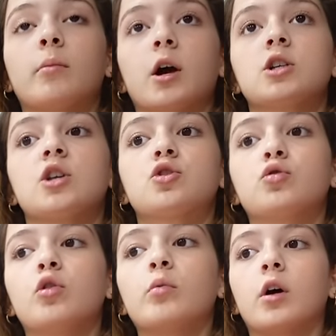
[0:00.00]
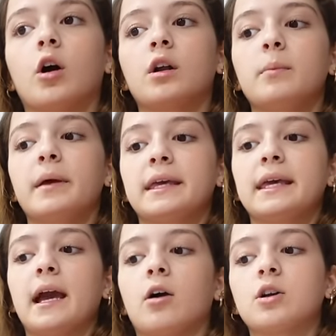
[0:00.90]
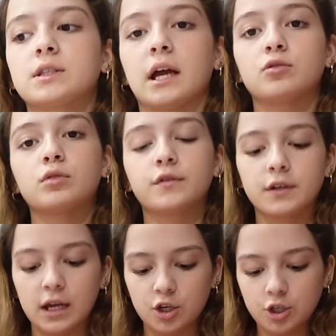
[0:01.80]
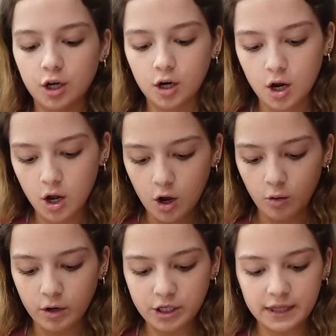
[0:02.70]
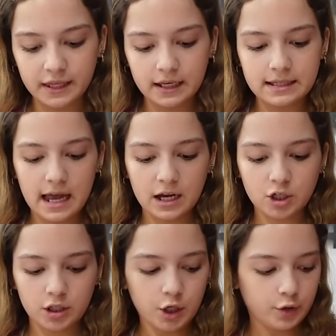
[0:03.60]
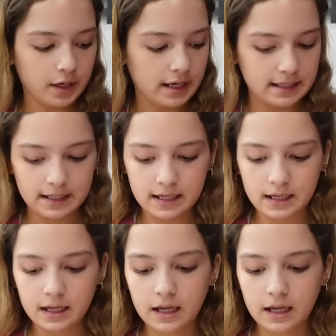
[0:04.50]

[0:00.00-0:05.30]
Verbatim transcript: oh my gosh, at school we're already picking out our schedules for next year, which I think is actually crazy.